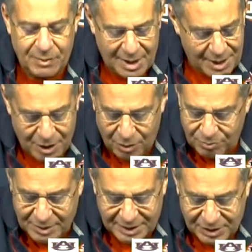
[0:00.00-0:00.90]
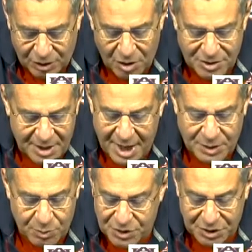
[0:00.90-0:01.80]
You know, it starts and
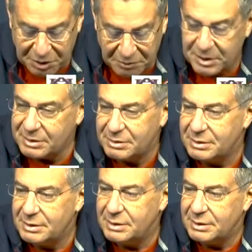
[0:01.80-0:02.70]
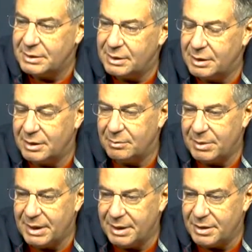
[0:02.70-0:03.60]
ends with Silva.
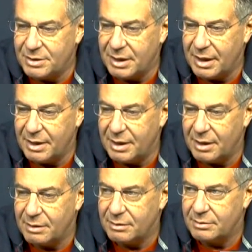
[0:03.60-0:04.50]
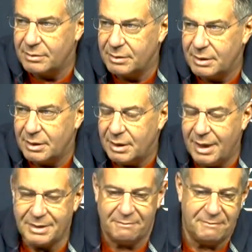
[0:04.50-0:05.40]
He is
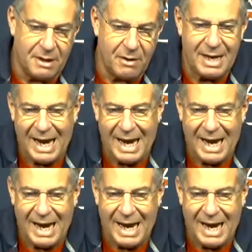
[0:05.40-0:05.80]
he's a very